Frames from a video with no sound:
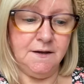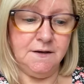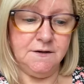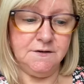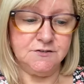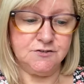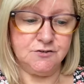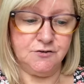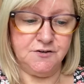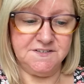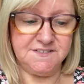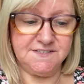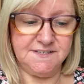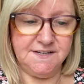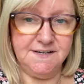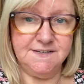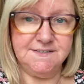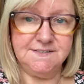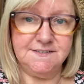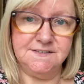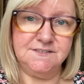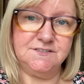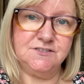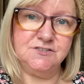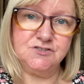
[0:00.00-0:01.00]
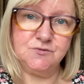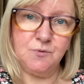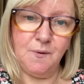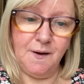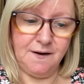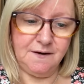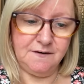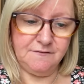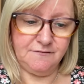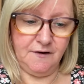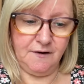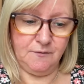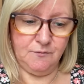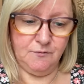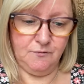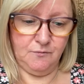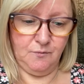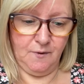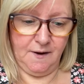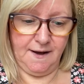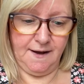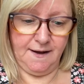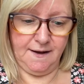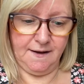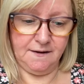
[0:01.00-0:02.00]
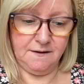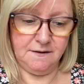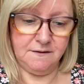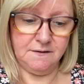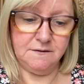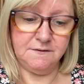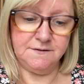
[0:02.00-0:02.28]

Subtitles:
So it says it's a 12-hour wear,